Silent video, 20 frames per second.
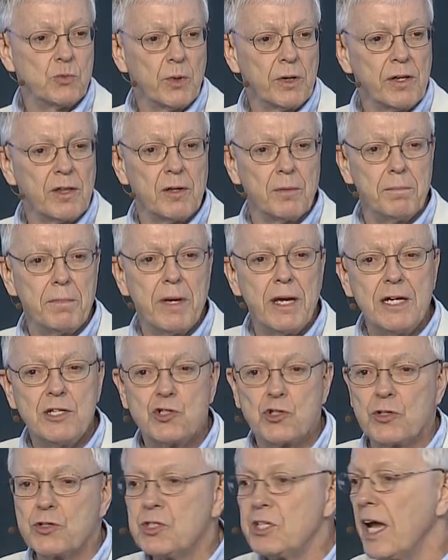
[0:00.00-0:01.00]
What are the
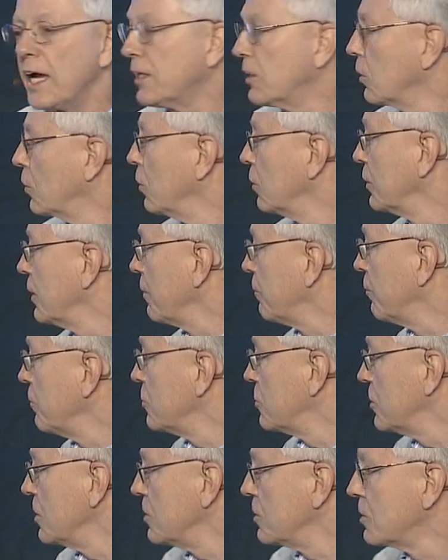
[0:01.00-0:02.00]
major technical
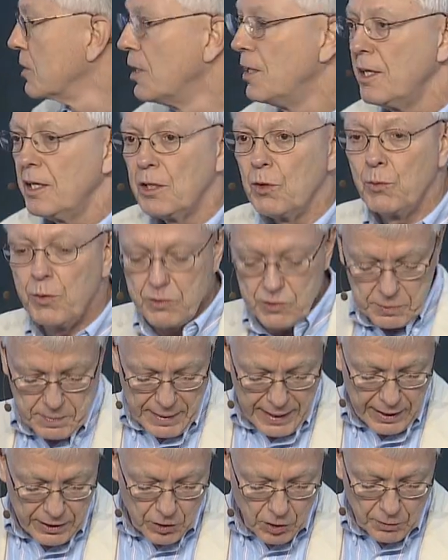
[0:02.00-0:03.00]
differences that we've
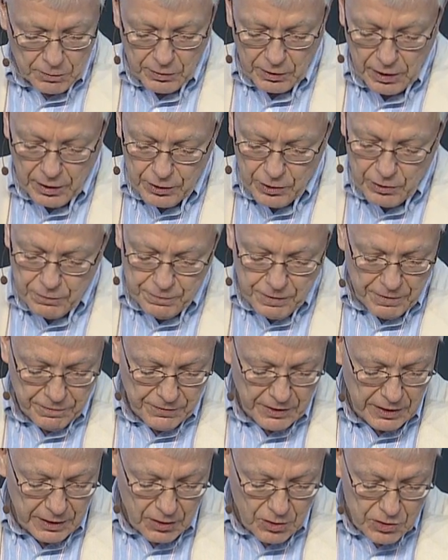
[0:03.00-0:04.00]
spanned over
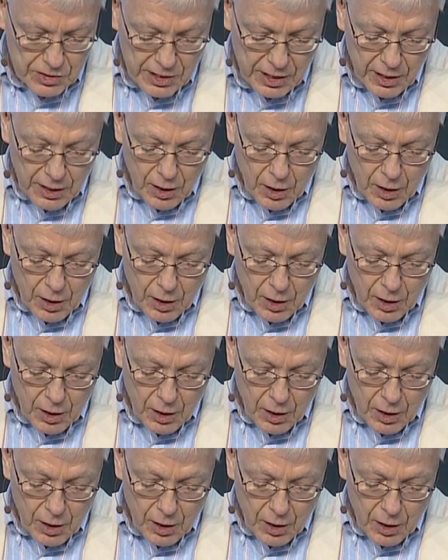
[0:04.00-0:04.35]
150 years?